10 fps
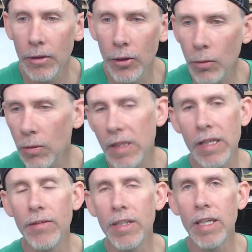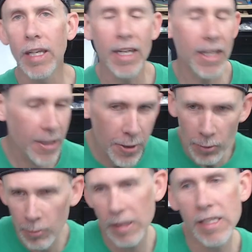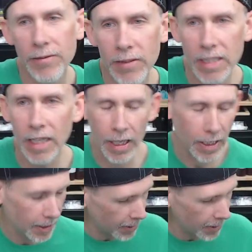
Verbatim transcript: You receive a ticket. You receive a ticket.